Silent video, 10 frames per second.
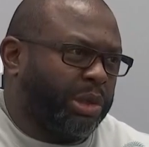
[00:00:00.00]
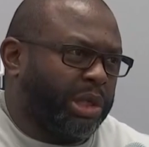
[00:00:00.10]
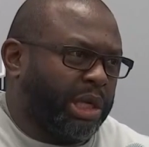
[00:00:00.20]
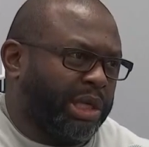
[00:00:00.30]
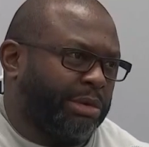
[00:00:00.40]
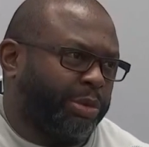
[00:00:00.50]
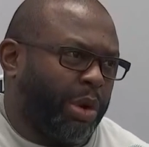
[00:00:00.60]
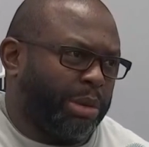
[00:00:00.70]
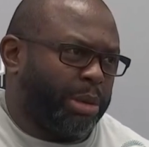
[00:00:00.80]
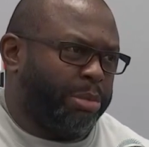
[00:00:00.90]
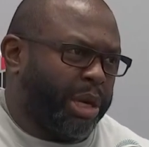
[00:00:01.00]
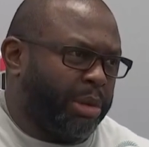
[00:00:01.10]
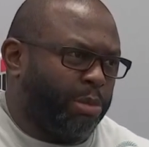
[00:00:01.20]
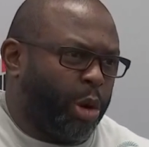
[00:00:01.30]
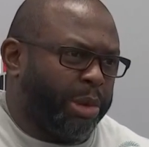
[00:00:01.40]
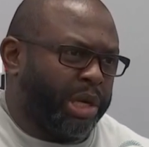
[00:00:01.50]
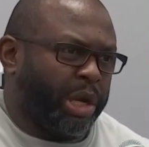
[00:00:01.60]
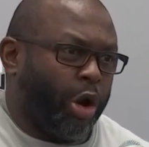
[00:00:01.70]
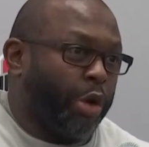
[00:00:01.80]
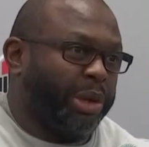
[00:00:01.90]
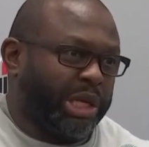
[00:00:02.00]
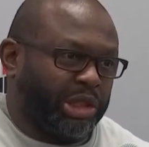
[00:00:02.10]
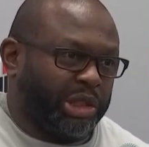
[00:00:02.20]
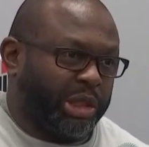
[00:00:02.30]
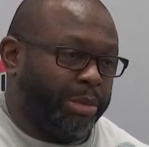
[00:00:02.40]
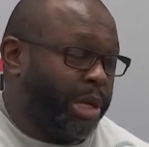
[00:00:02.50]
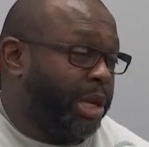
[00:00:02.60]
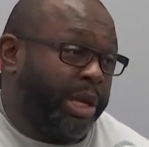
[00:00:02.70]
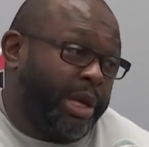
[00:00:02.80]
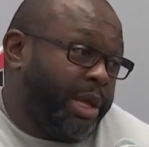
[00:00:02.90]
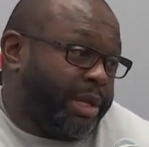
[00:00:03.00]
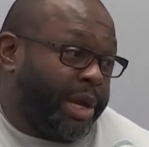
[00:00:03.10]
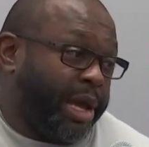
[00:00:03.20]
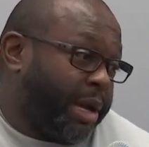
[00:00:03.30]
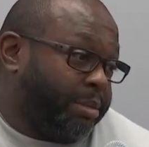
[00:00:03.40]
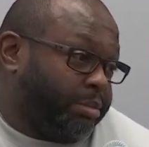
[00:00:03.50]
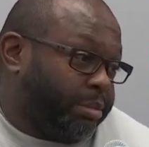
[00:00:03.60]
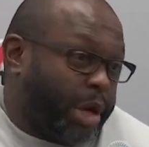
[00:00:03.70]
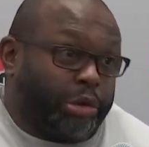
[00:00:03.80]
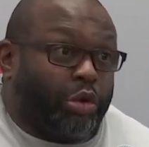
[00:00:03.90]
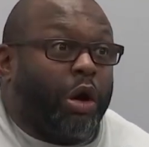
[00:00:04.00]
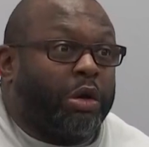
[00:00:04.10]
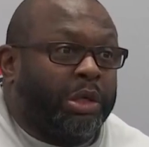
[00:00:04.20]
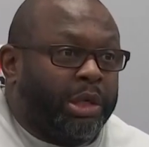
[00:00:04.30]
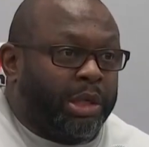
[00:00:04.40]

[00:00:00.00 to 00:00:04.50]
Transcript: that was probably a big moment in our relationship that, hey, I was wrong.